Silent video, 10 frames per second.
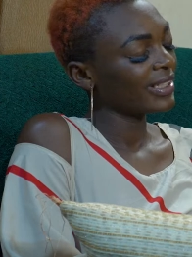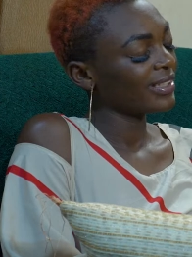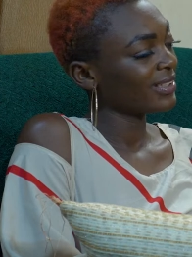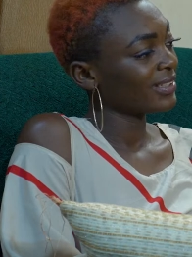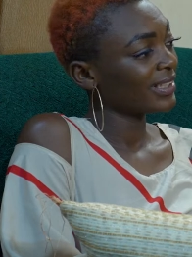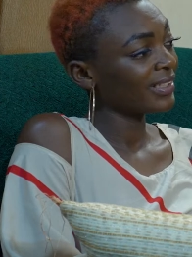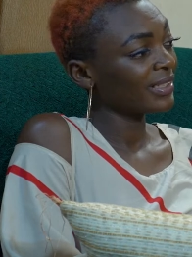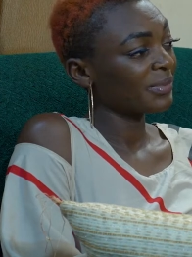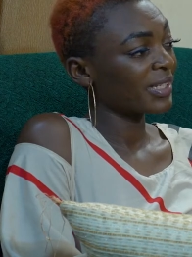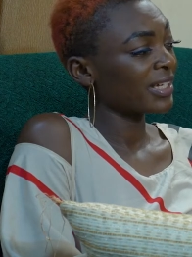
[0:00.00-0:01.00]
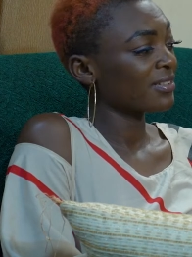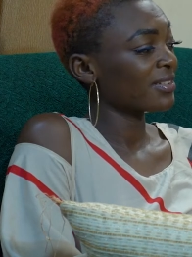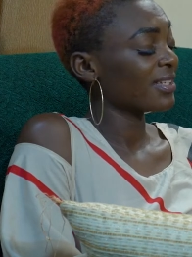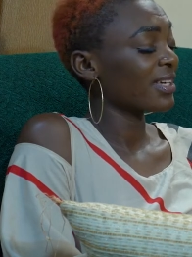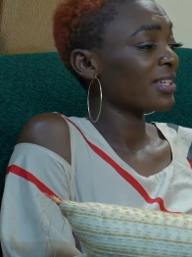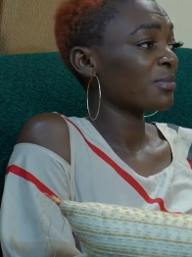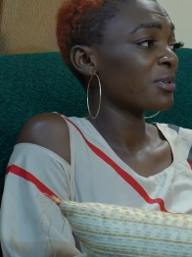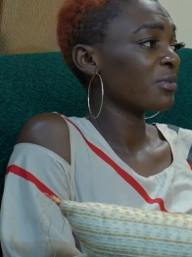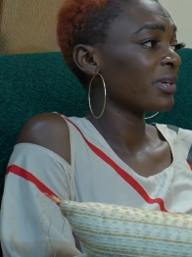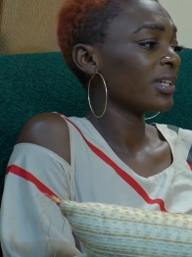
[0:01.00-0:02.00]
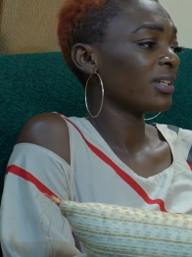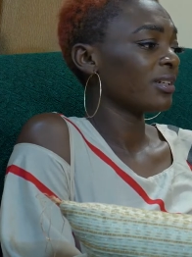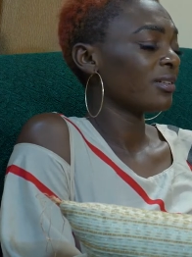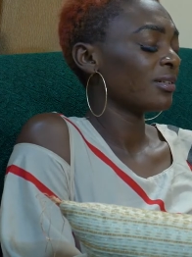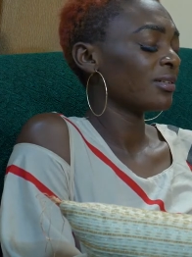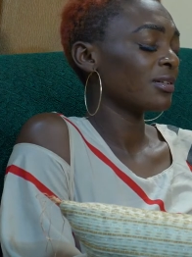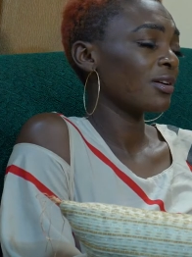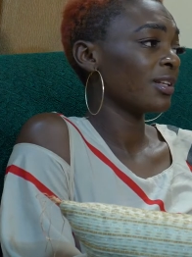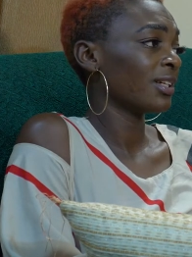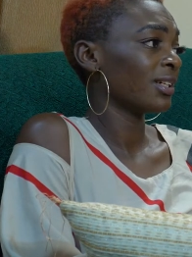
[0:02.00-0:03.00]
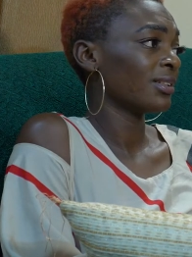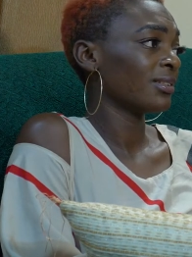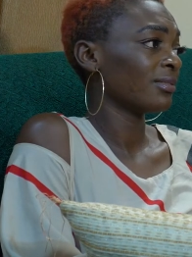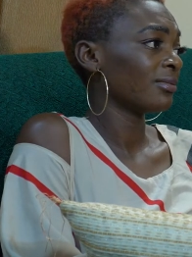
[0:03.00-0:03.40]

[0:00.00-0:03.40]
Please, that name kind scares me already. Don't call it.